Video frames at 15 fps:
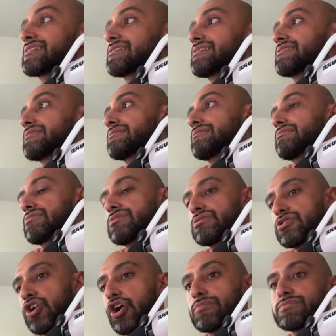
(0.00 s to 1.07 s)
that
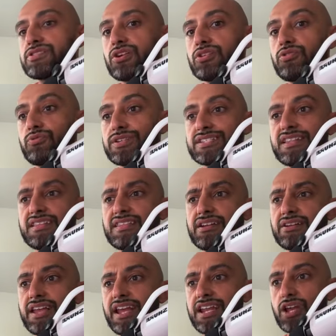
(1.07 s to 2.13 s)
carbs are the reason that
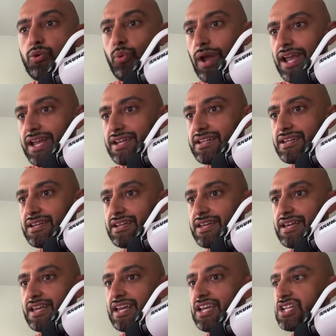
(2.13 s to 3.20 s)
they're gaining weight,
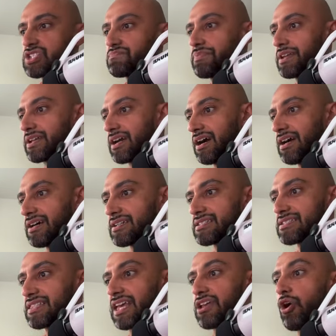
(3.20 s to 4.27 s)
is
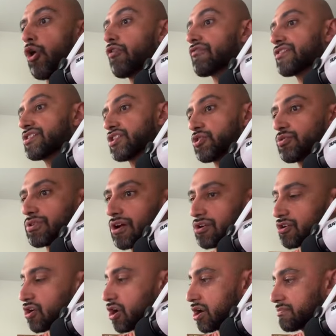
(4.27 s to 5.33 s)
because they overdo it
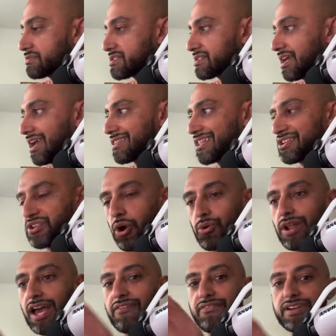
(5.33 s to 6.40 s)
on carbs and they
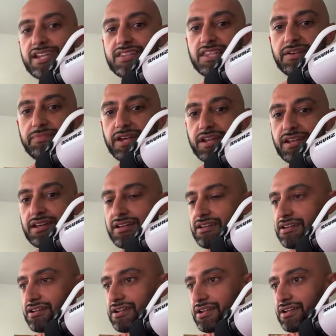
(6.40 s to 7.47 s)
don't have any limit,
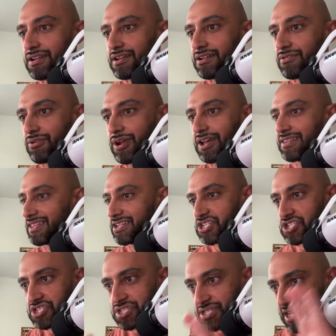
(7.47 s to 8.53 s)
right? They
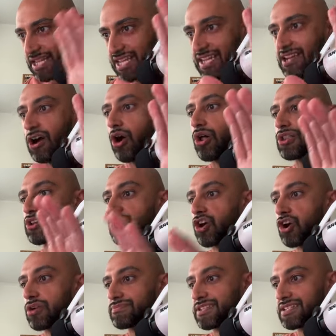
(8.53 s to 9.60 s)
just eat all the
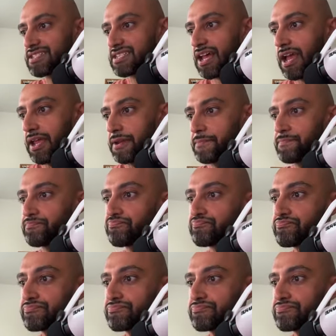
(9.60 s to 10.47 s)
carbs in sight.